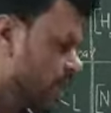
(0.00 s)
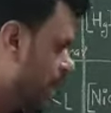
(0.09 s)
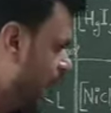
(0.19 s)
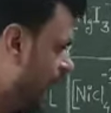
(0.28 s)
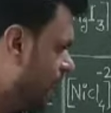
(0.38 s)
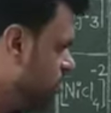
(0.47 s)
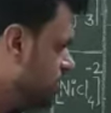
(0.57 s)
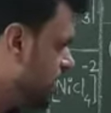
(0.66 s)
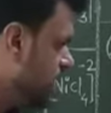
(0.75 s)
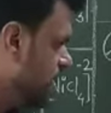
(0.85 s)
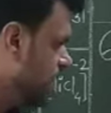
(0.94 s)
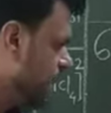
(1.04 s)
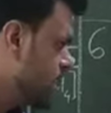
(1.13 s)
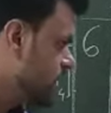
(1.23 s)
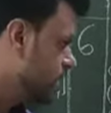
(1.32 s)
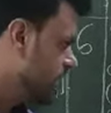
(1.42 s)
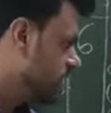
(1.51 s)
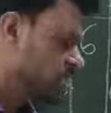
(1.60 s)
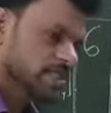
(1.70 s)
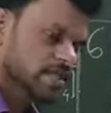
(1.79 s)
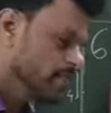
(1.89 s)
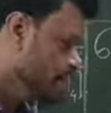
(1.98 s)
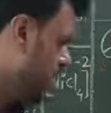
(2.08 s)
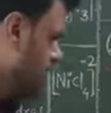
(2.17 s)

have a 3D 10 system,